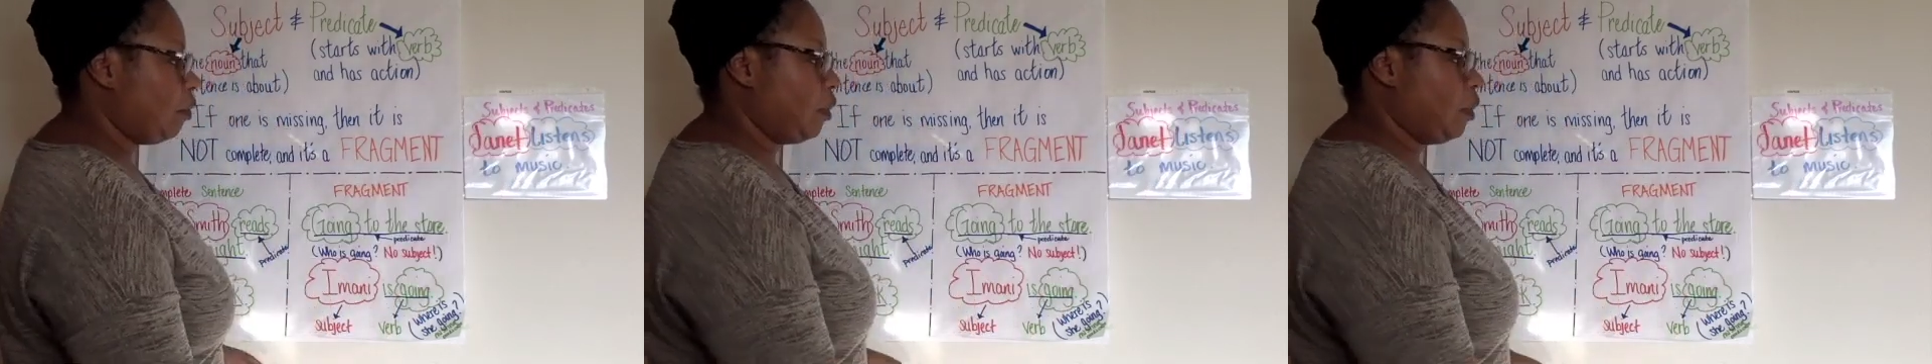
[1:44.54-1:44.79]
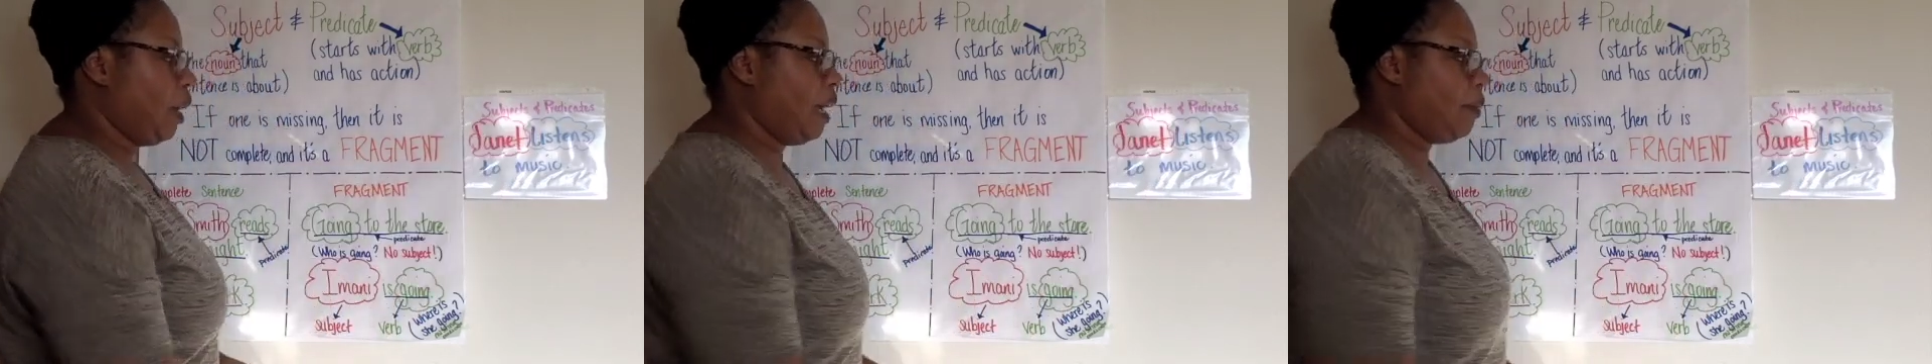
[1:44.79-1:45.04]

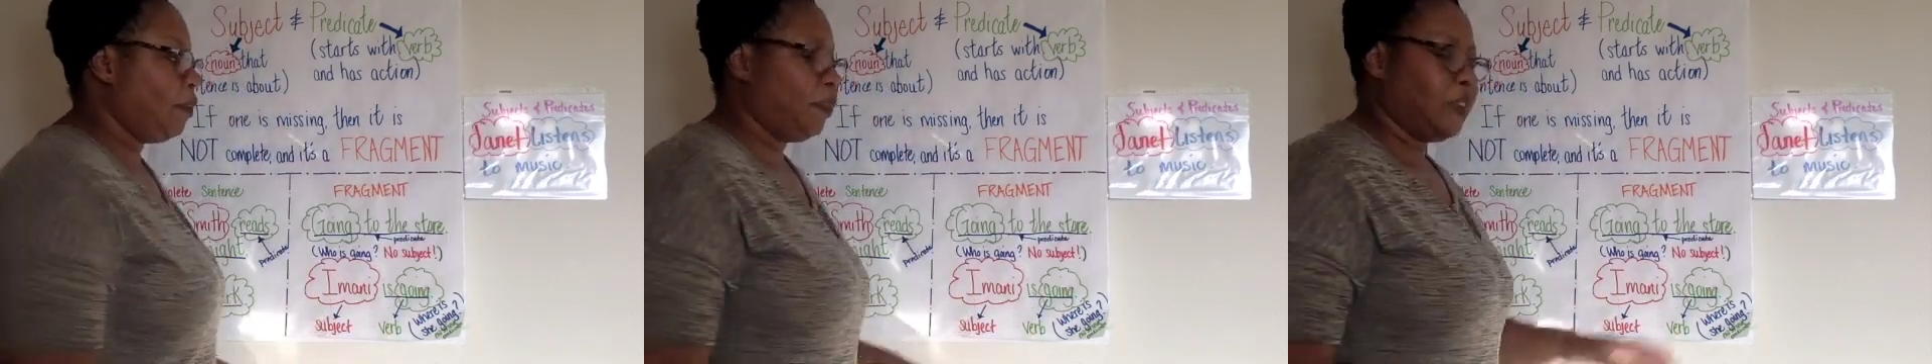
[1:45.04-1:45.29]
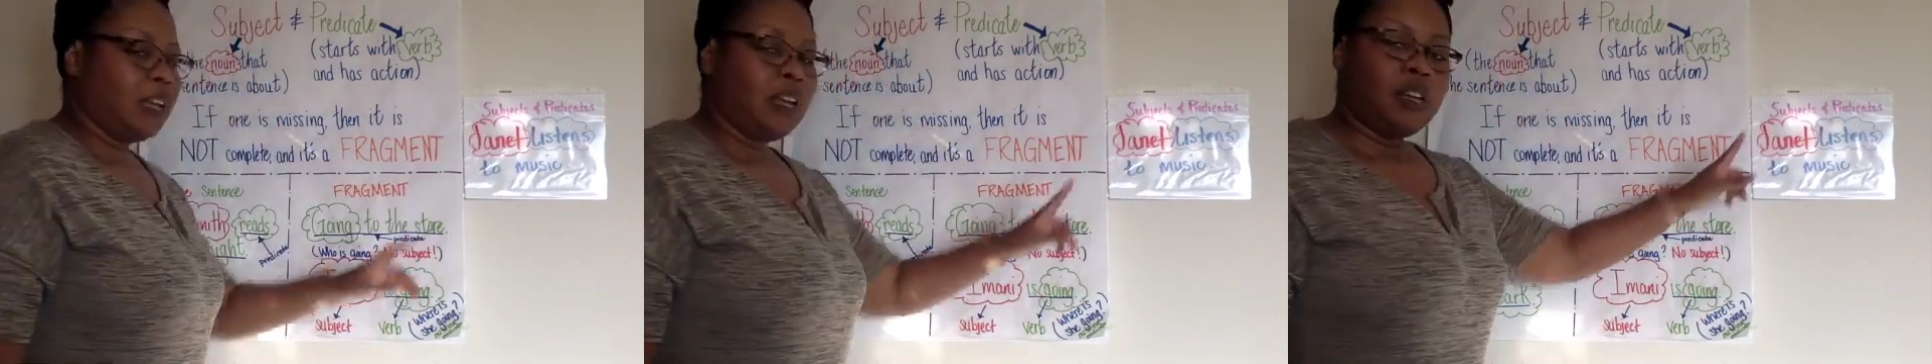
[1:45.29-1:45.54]
Okay?
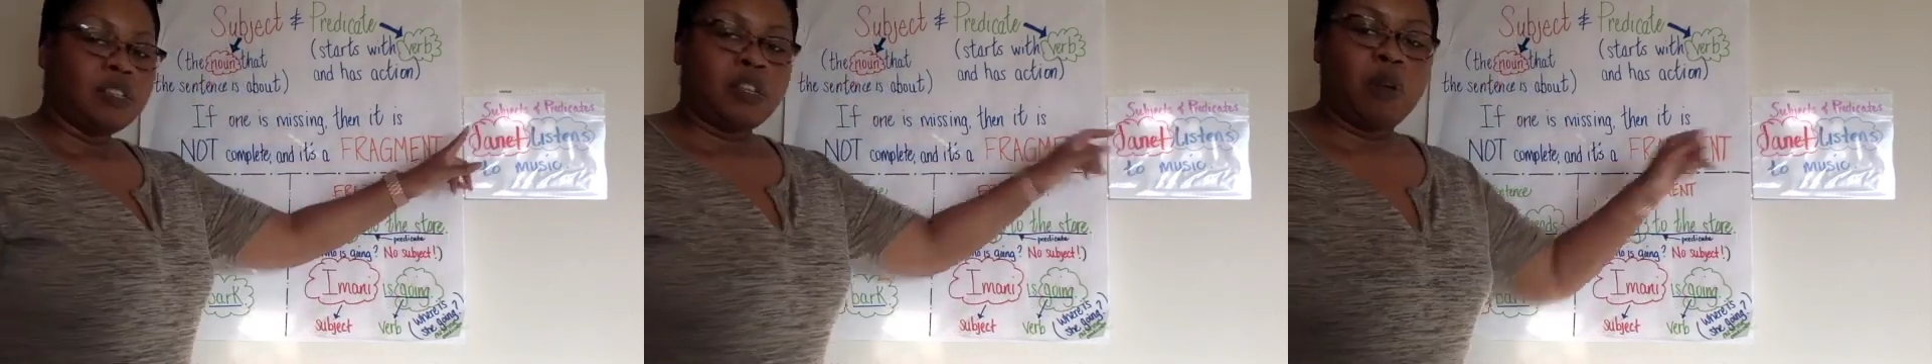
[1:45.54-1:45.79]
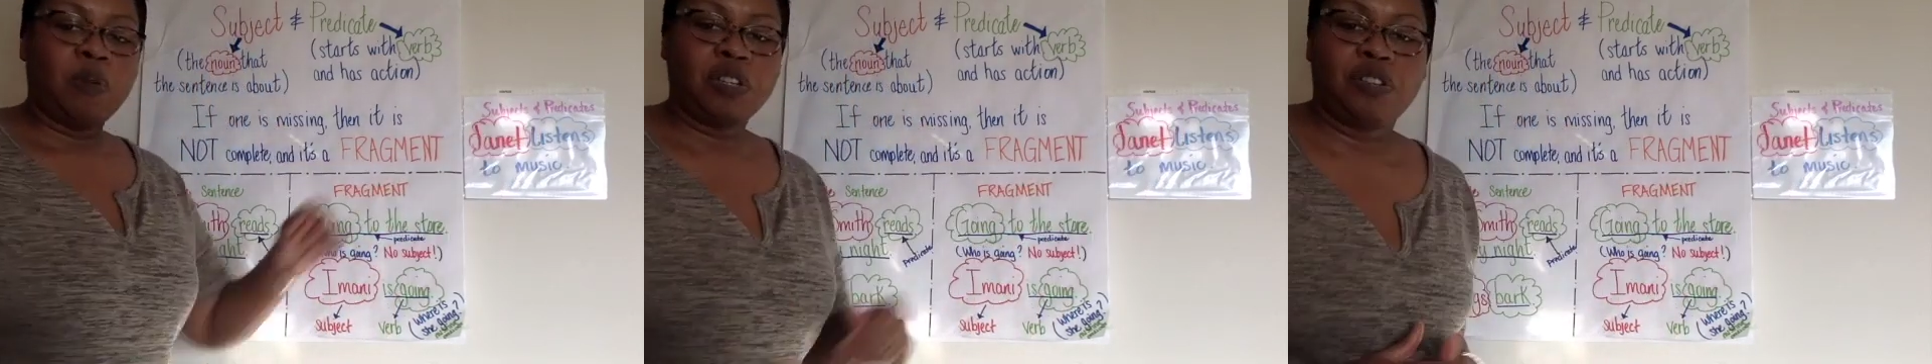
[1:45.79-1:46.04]
So I
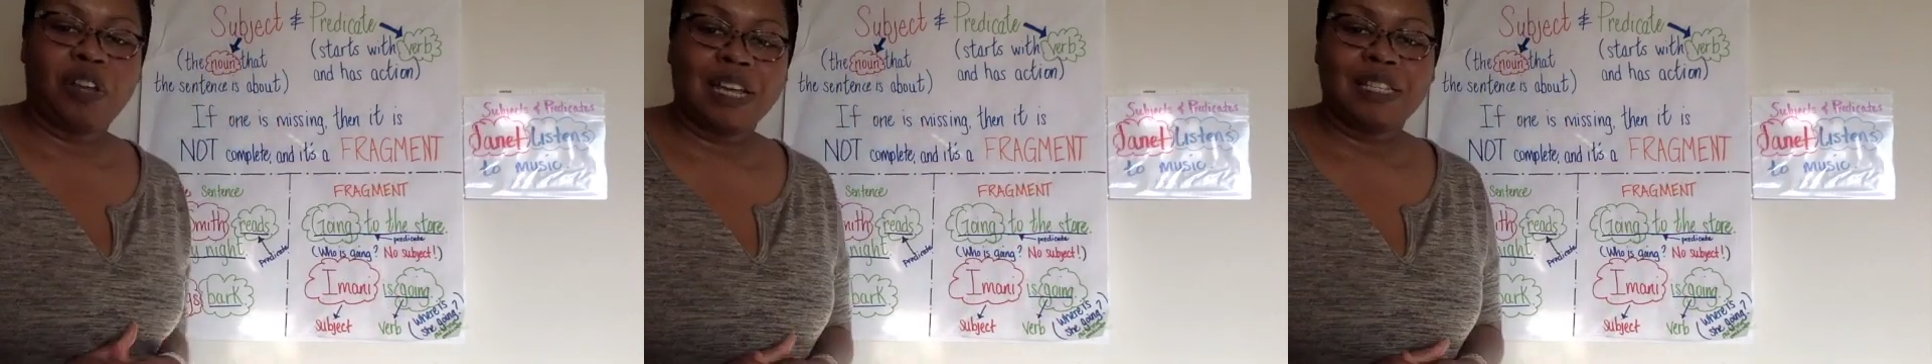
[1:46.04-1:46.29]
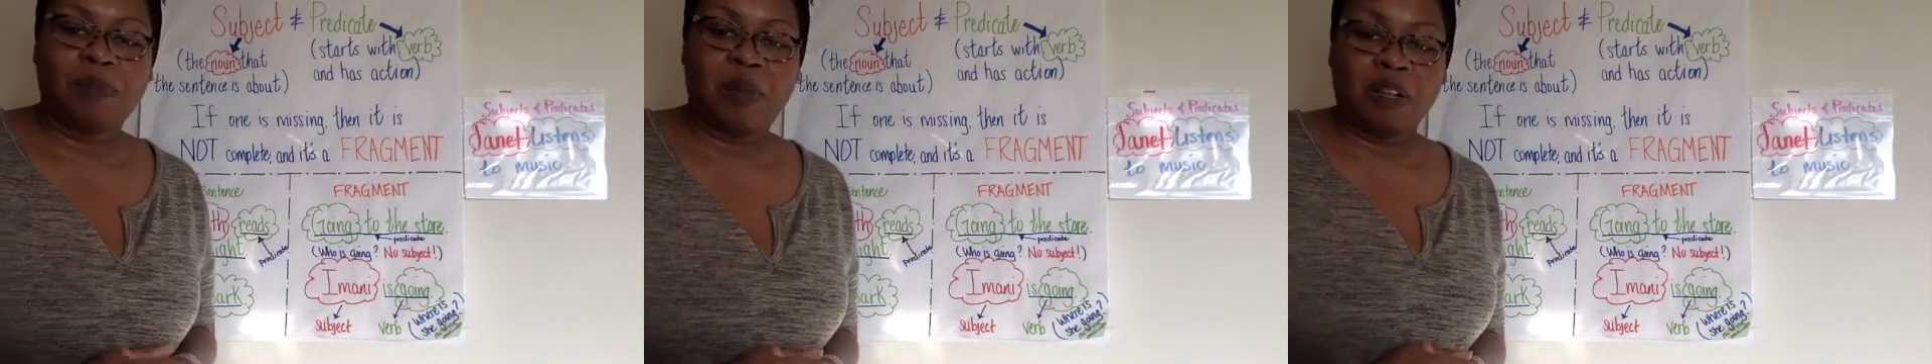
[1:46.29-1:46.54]
want you guys
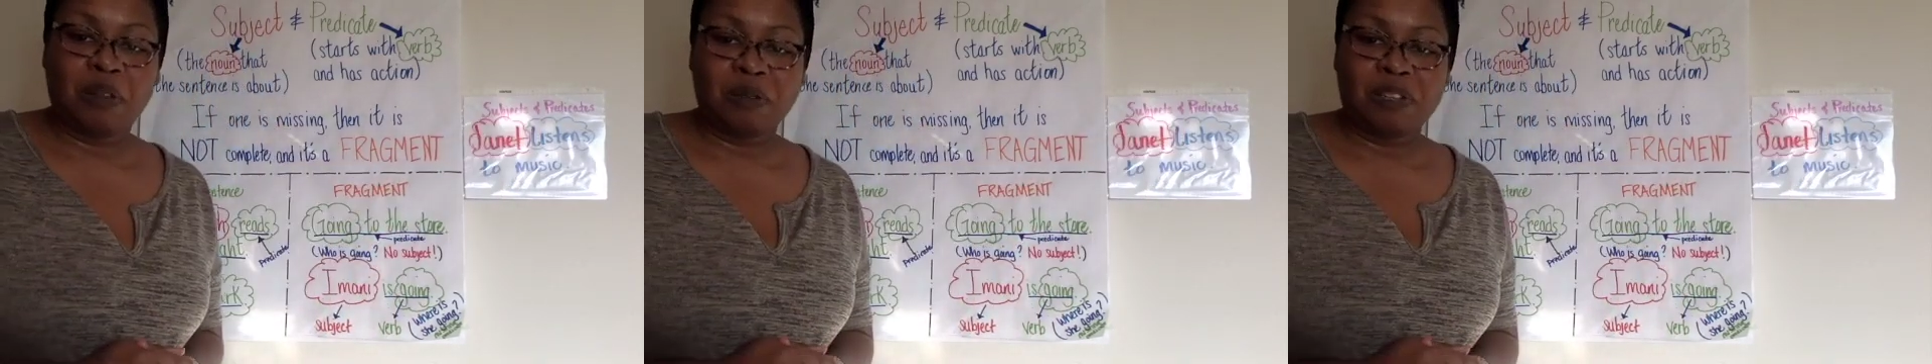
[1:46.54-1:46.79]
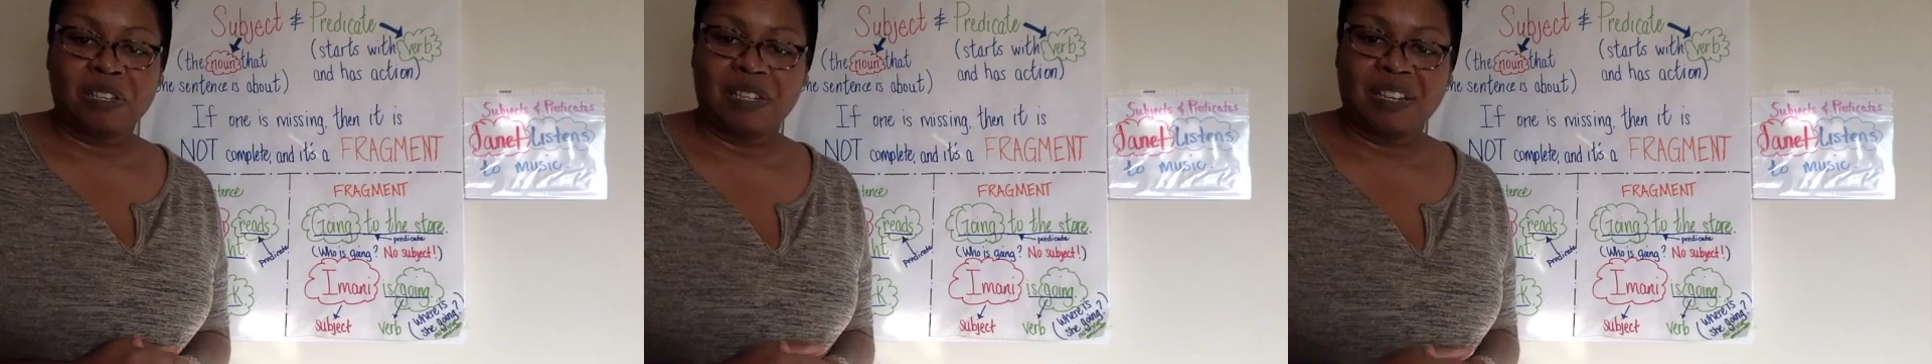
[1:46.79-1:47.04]
to pay close
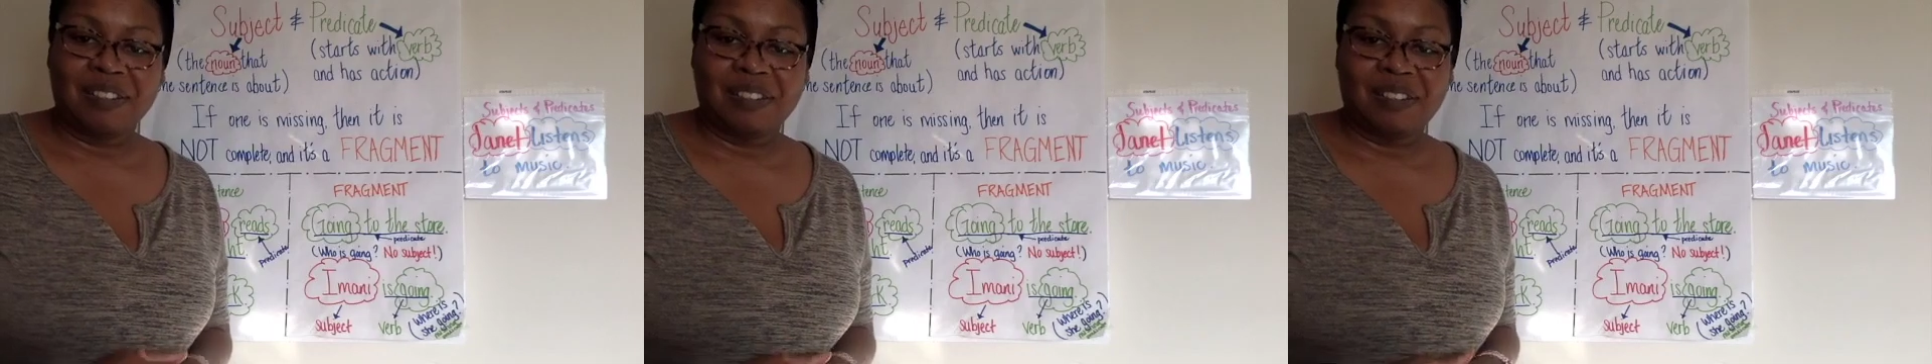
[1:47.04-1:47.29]
attention